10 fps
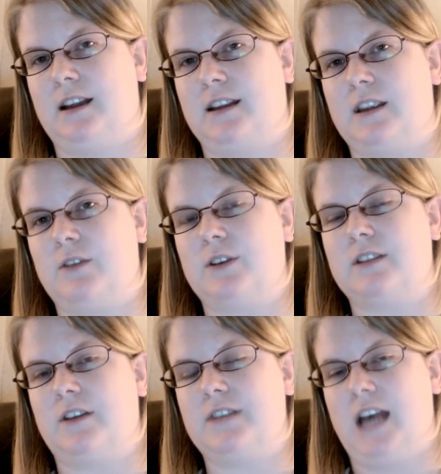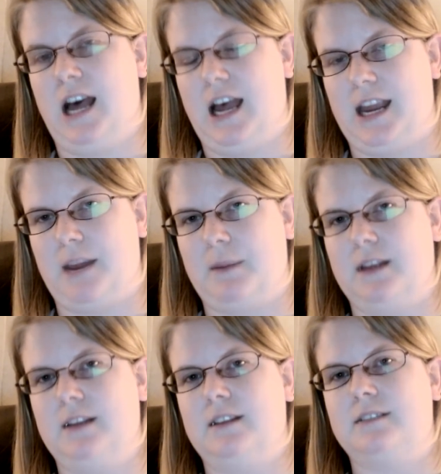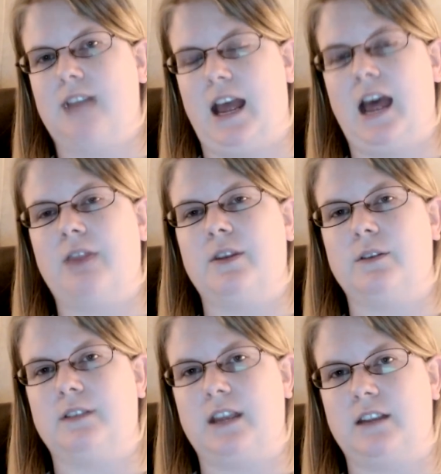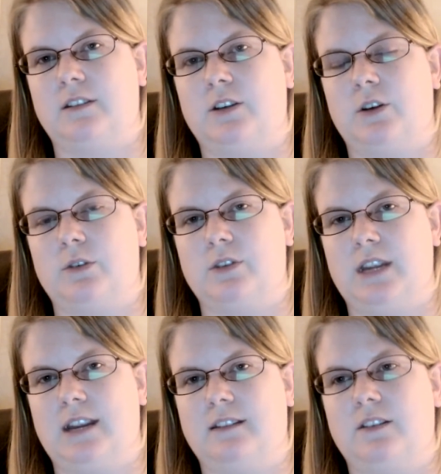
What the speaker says: Give yourself time to add those things to your routine.